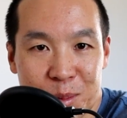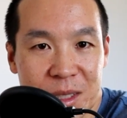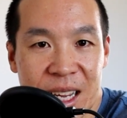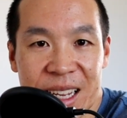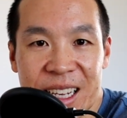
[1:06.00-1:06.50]

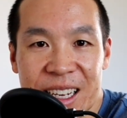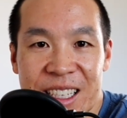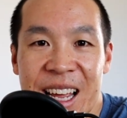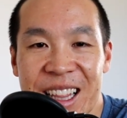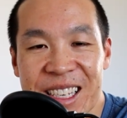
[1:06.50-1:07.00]

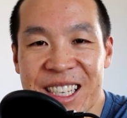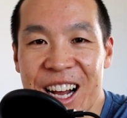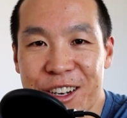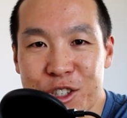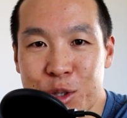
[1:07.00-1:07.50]
Take the
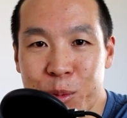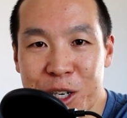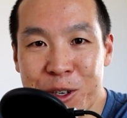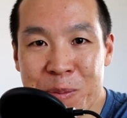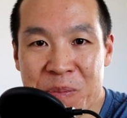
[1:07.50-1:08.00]
sound as you
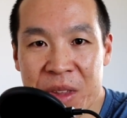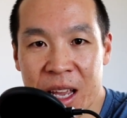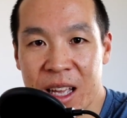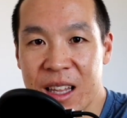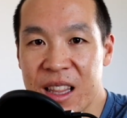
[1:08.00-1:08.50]
will.
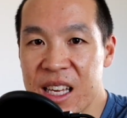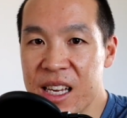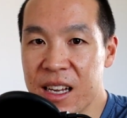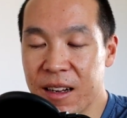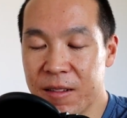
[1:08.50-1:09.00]

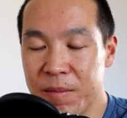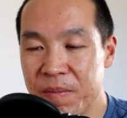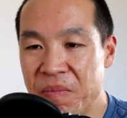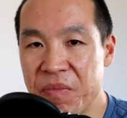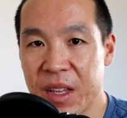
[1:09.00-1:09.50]
The
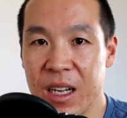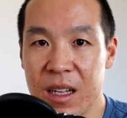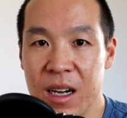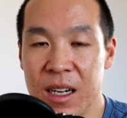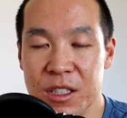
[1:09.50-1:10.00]

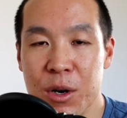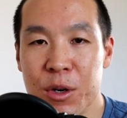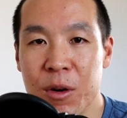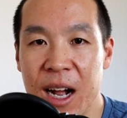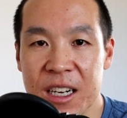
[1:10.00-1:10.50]

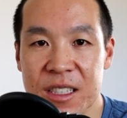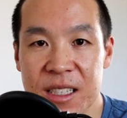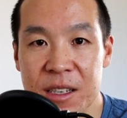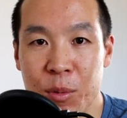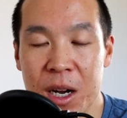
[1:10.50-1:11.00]
Tonor
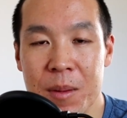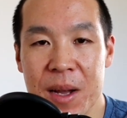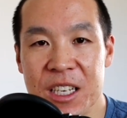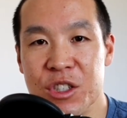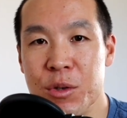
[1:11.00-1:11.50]
actually
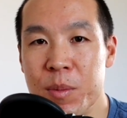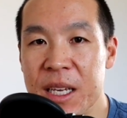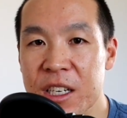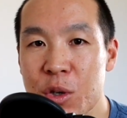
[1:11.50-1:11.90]
recommends you be